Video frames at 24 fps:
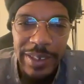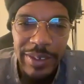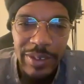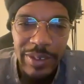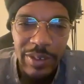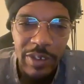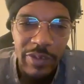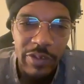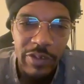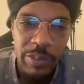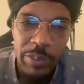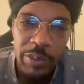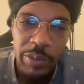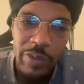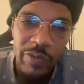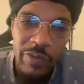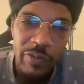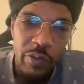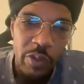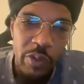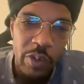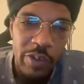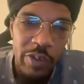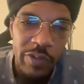So if you put
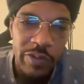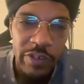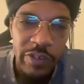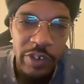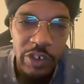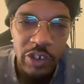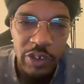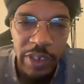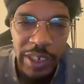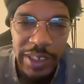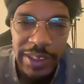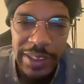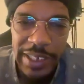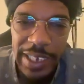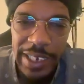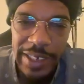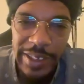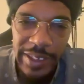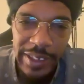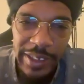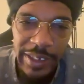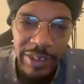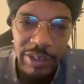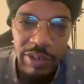forth a
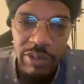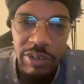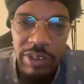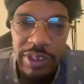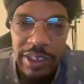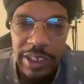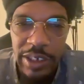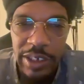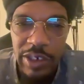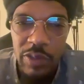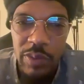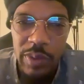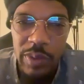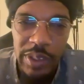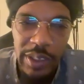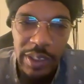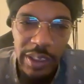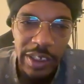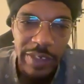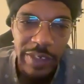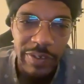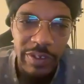transaction, you send or receive